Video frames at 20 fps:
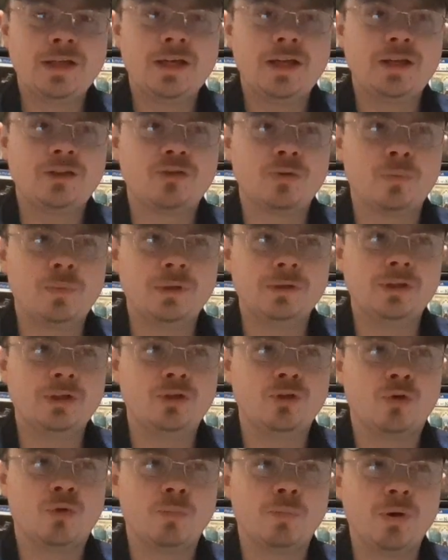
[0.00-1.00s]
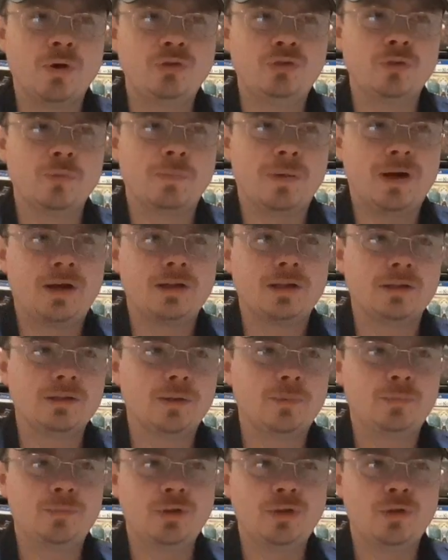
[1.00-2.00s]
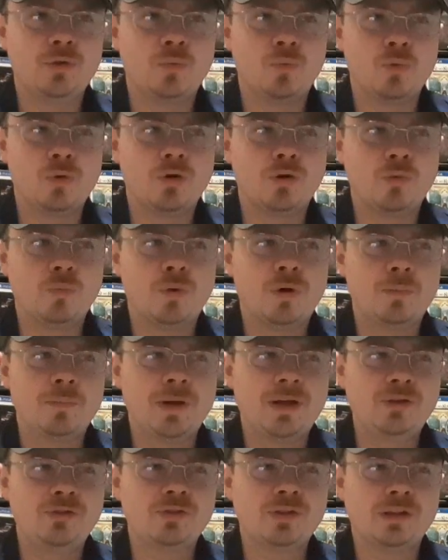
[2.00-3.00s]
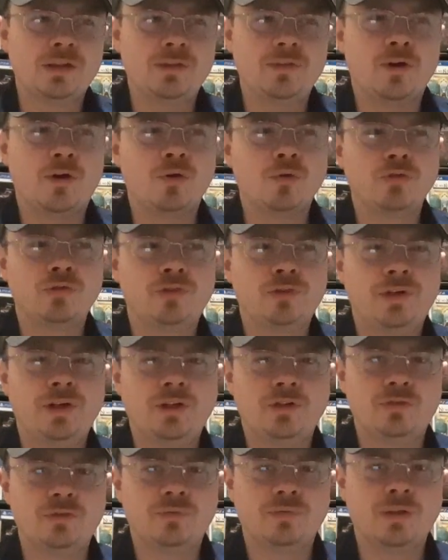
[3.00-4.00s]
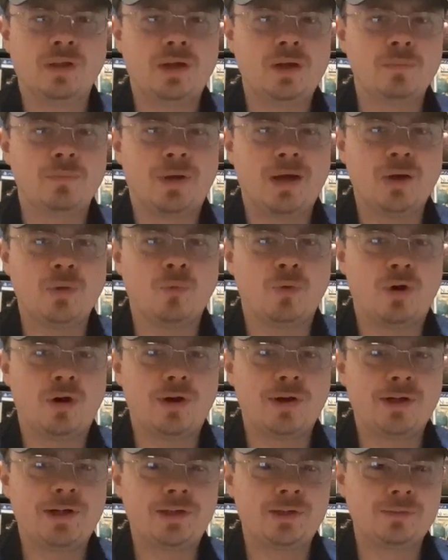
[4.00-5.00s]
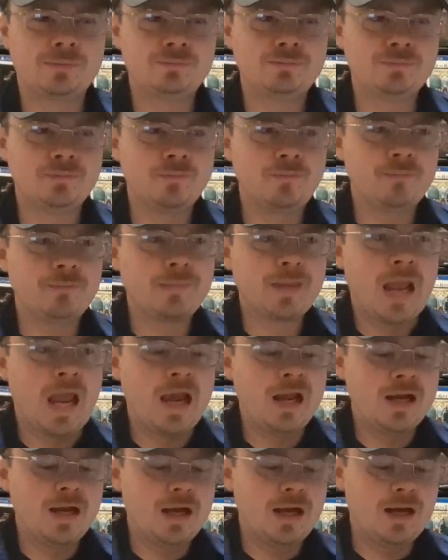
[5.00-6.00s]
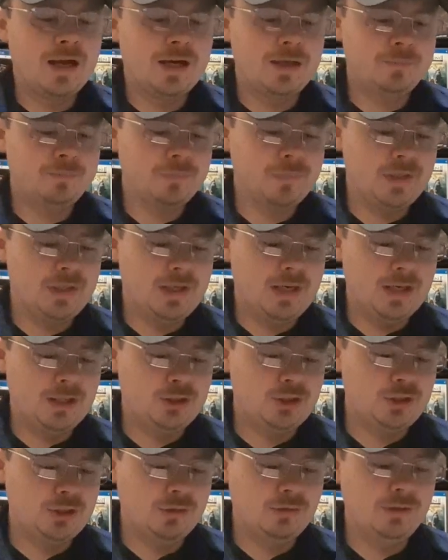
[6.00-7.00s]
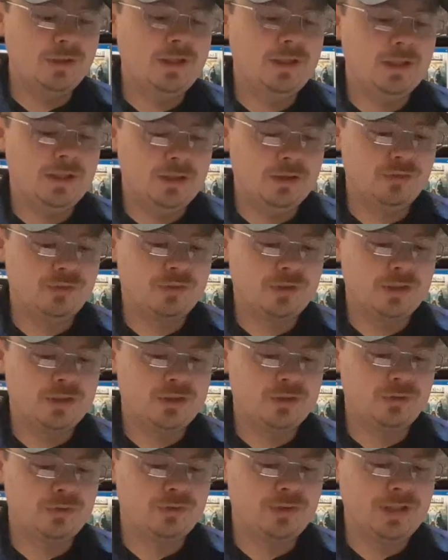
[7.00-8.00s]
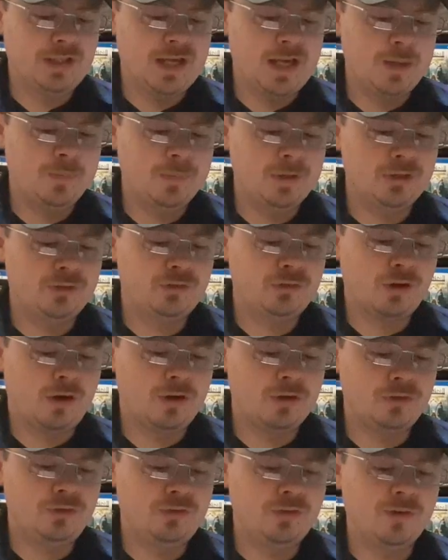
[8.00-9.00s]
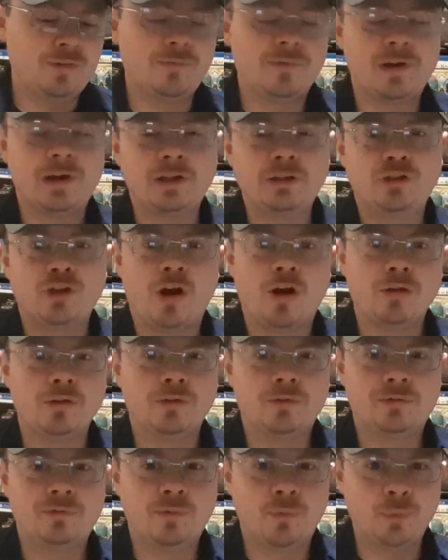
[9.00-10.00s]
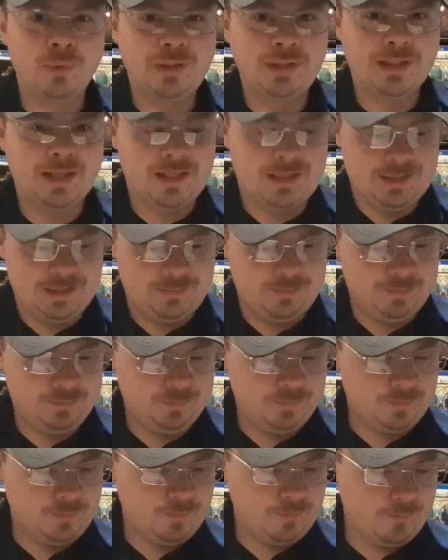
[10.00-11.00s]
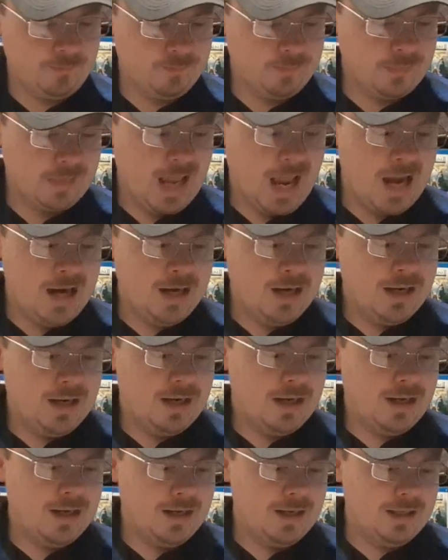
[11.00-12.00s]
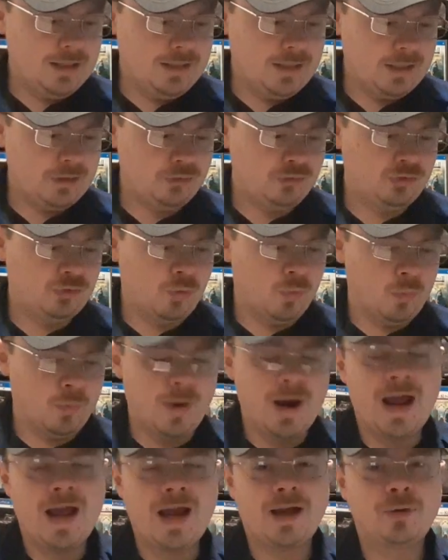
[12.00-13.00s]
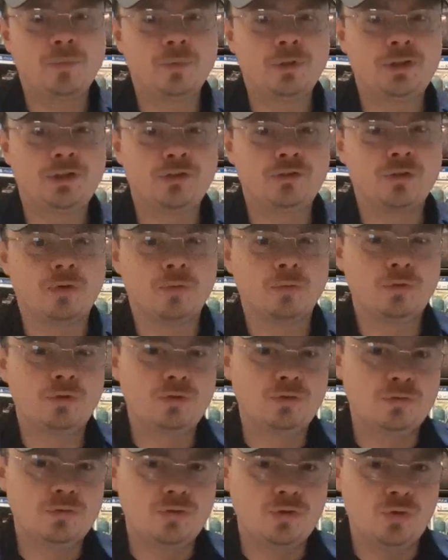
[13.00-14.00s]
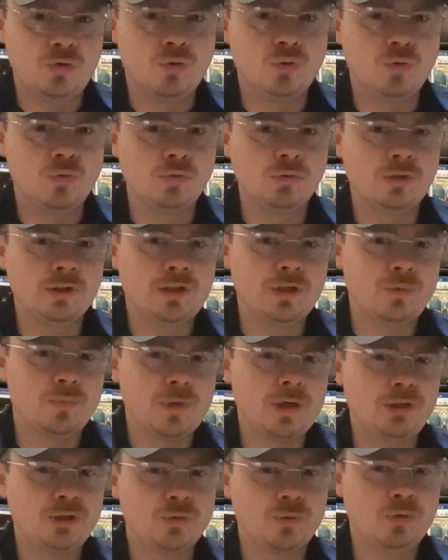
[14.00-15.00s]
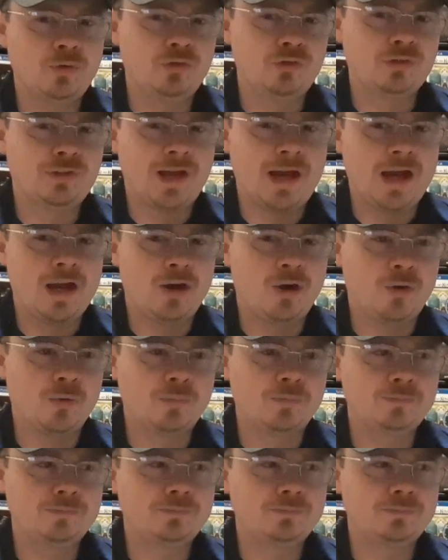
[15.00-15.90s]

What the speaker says: It's a really cool post-apocalyptic world where basically the whole city is flooded by water. Um, Actually is an interesting game. It's on sale for $1.49. Next, Rad, which is a cool looking retro style